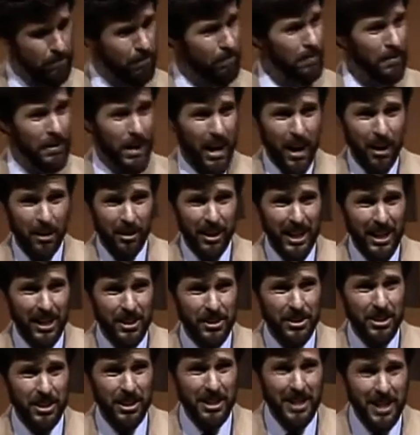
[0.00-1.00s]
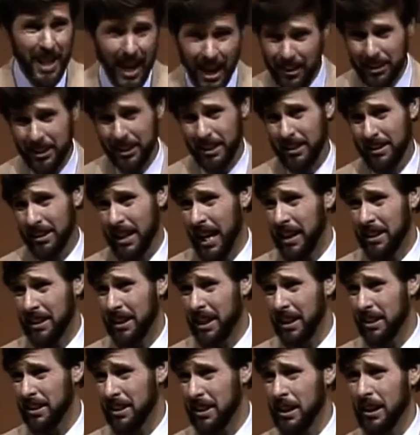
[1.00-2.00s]
There is nothing that
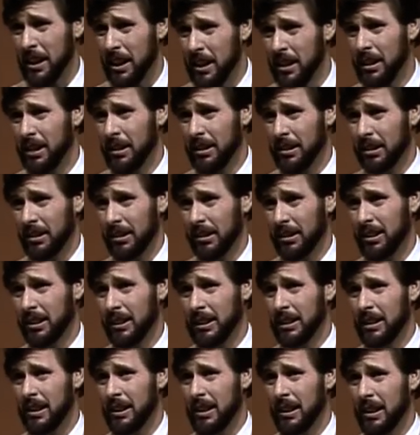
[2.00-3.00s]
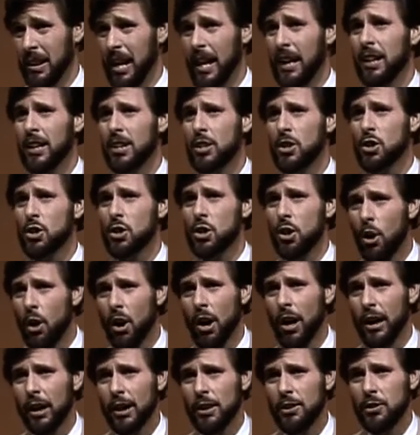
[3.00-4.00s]
can kill like a
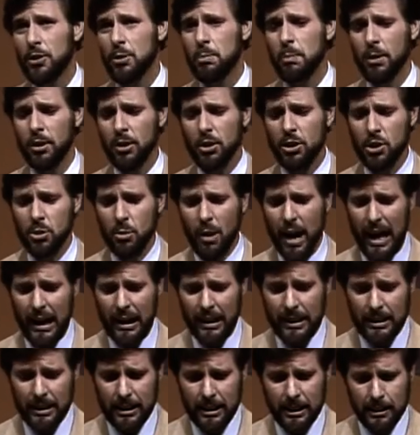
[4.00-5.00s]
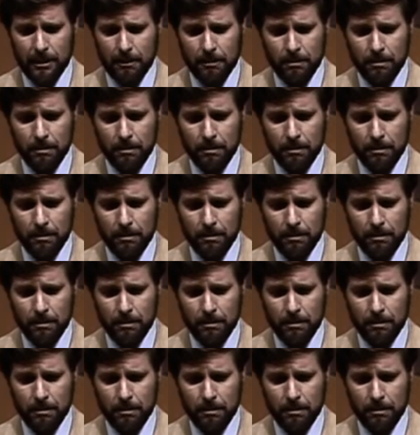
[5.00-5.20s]
joyless spirituality.